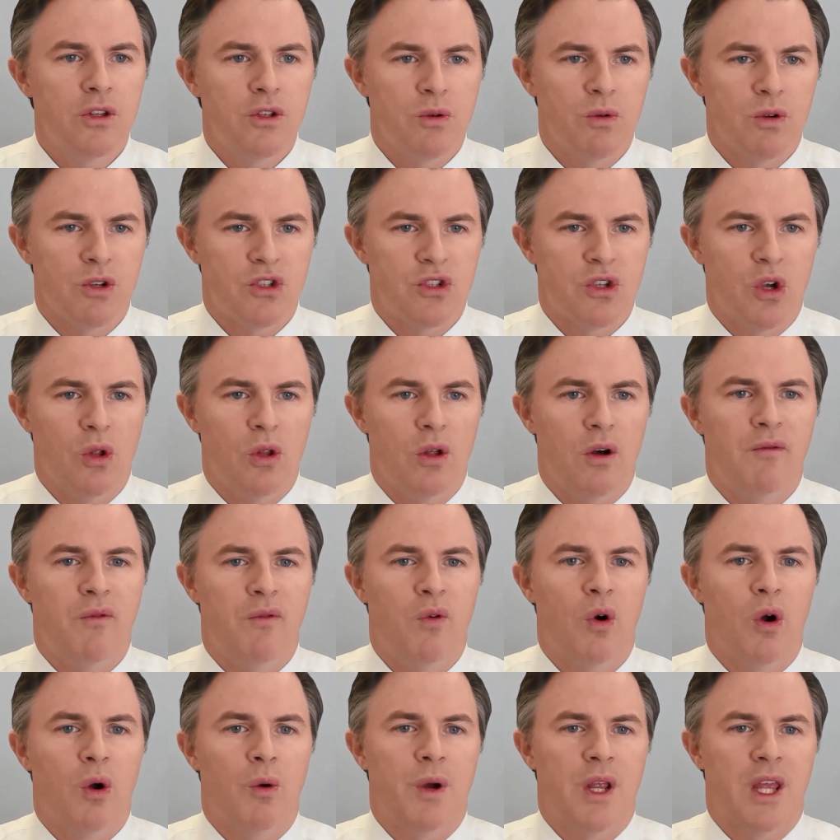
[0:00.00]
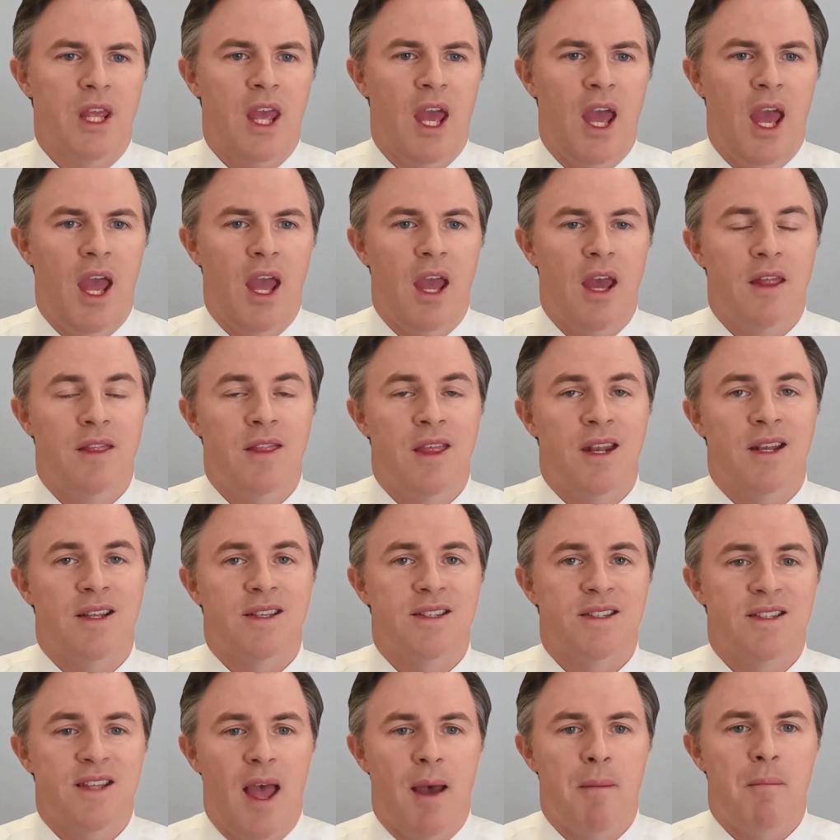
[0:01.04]
a solo 401k than a
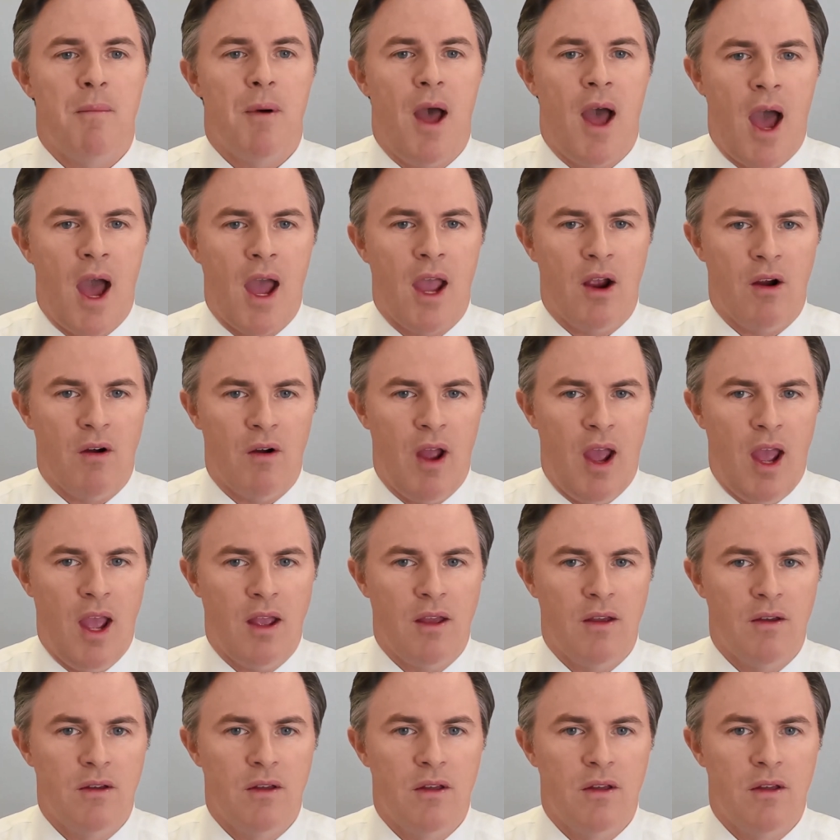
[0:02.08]
SEP IRA.